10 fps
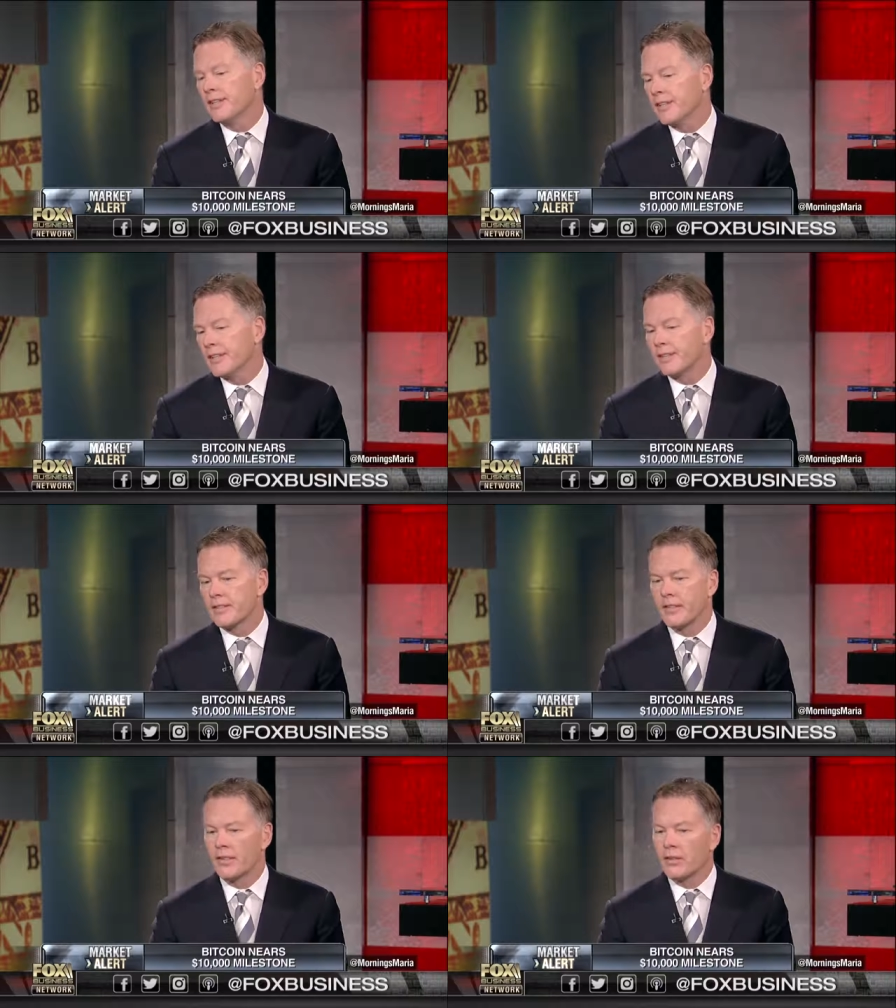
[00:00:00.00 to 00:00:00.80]

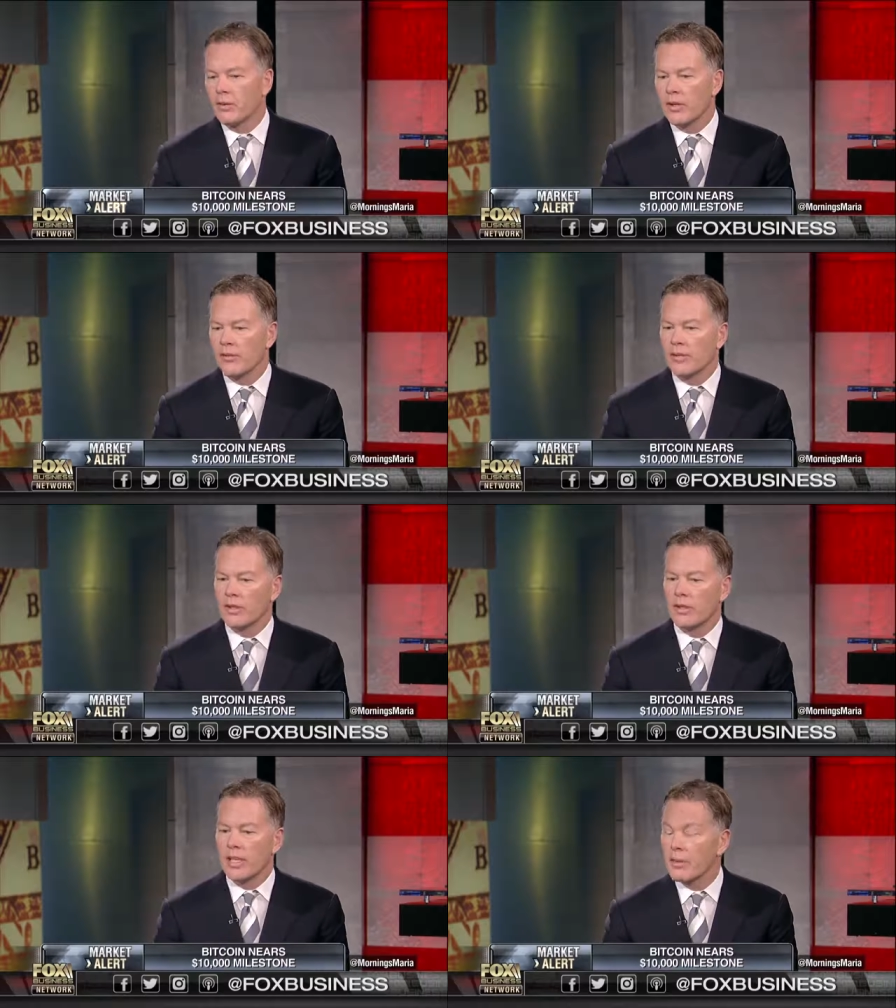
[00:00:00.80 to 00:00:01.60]
it's if
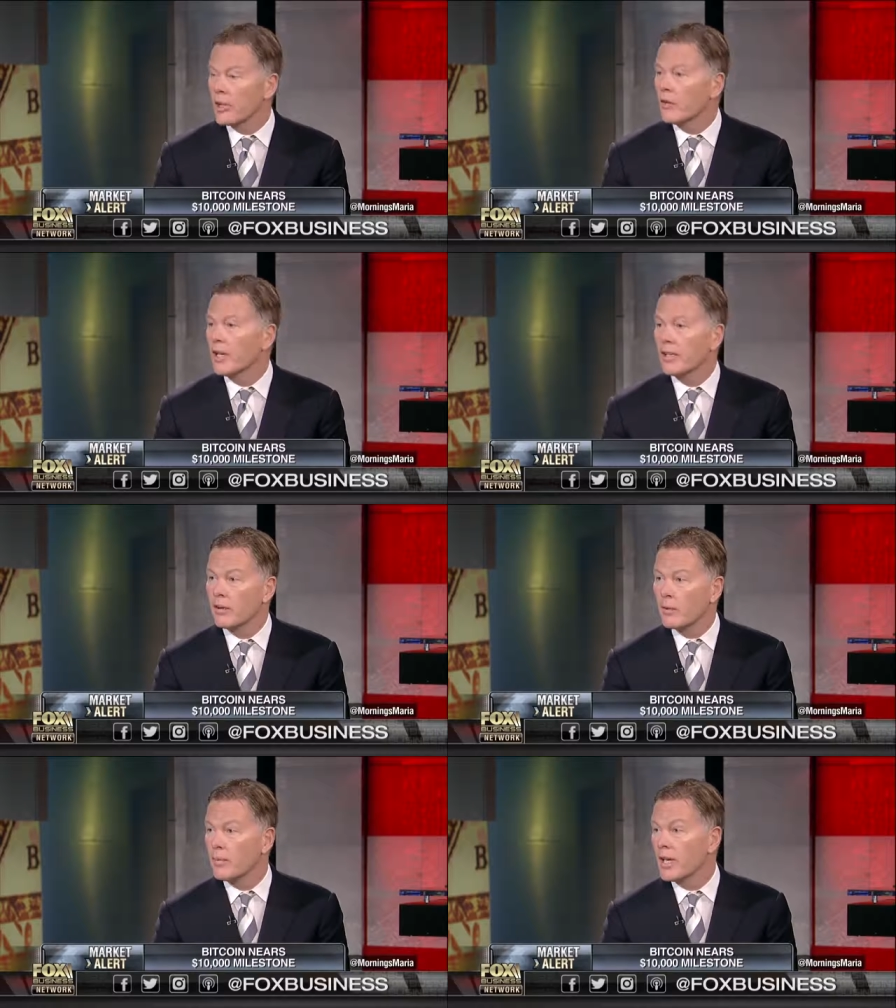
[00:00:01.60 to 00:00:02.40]
you're an immigrant,
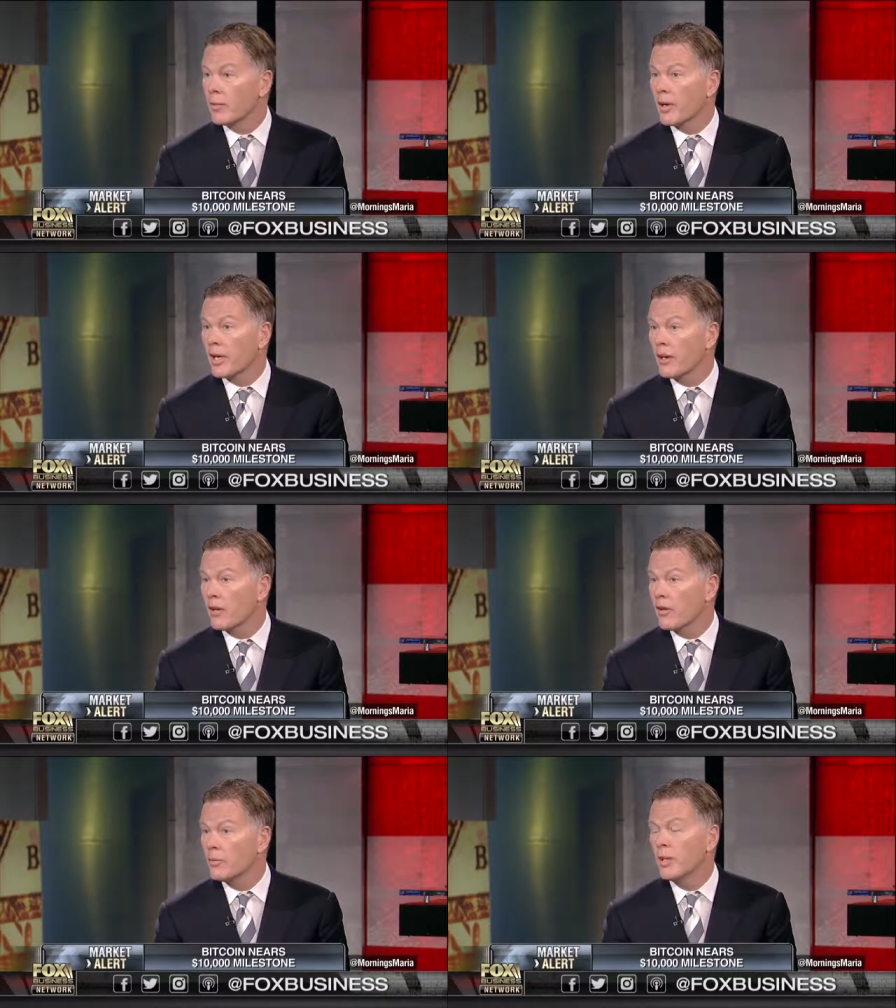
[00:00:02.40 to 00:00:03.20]
you're remitting money
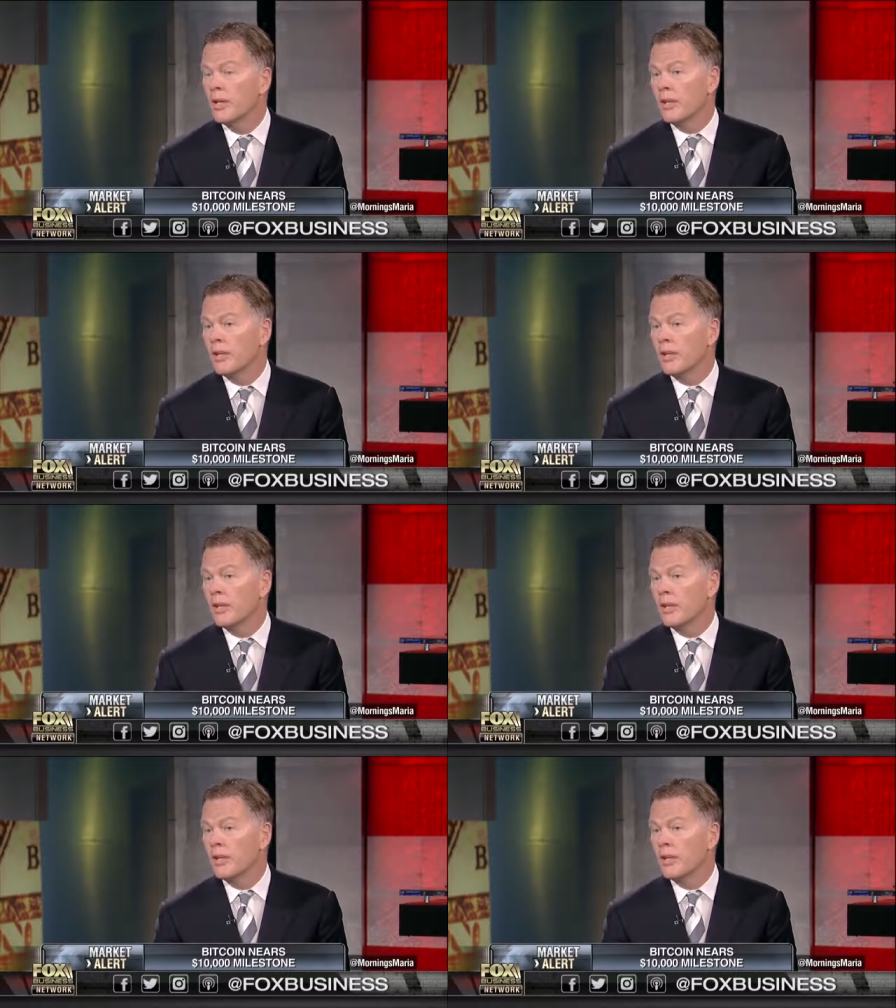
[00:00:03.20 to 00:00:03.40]
home.